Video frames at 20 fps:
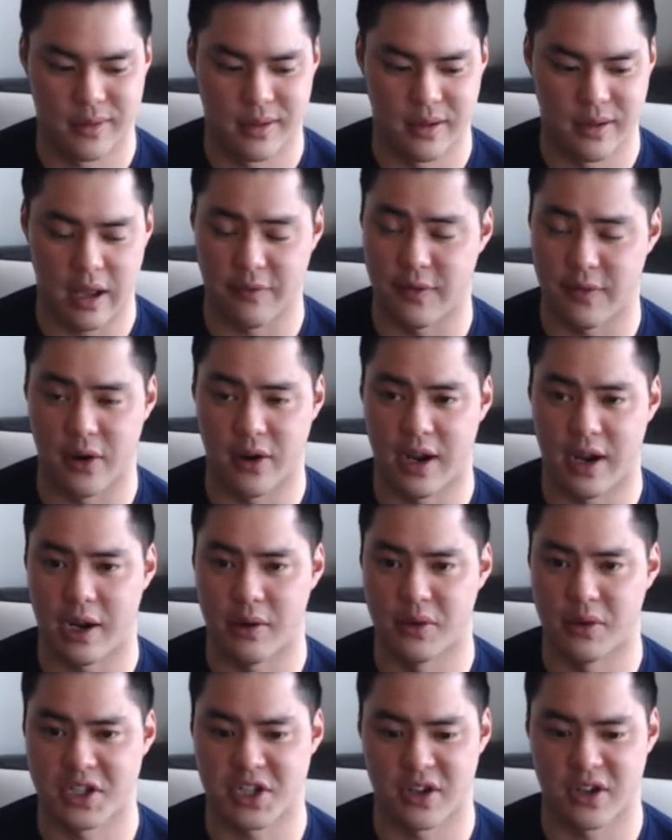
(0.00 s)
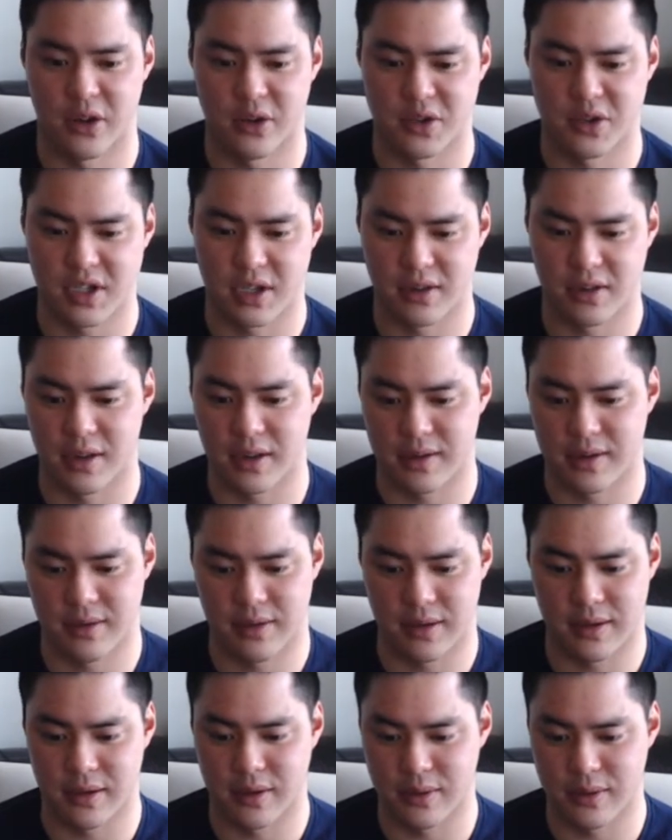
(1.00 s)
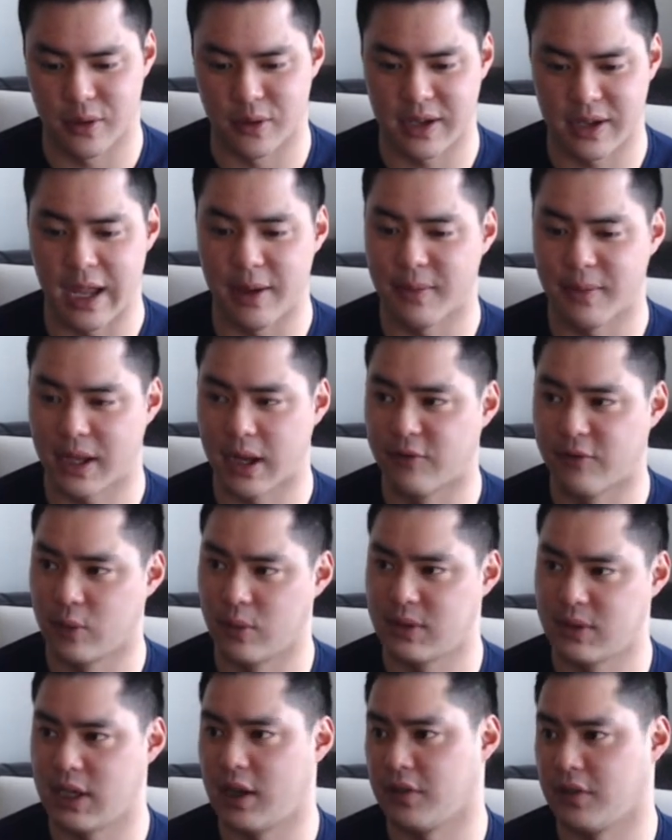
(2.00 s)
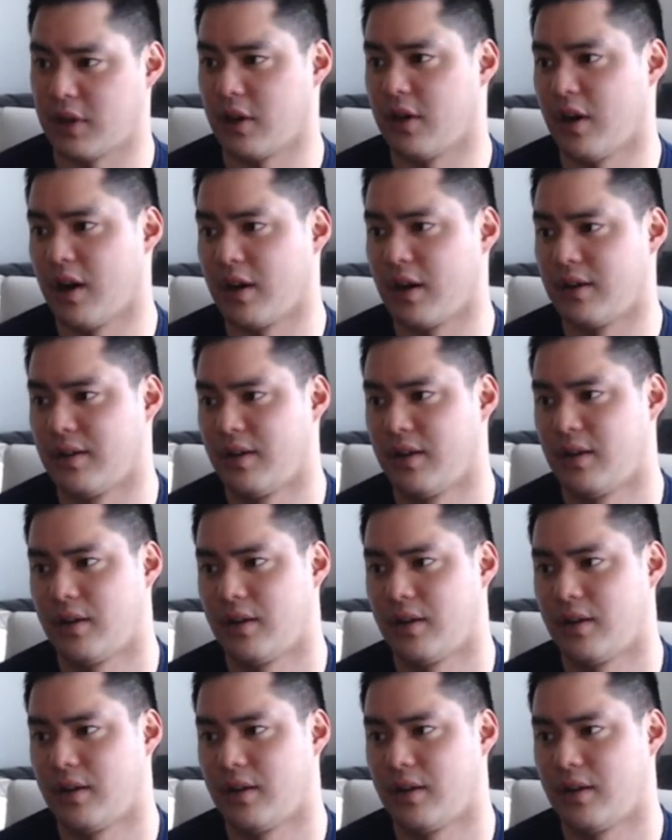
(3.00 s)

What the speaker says: have very high risk tolerance, and like you're comfortable taking that on,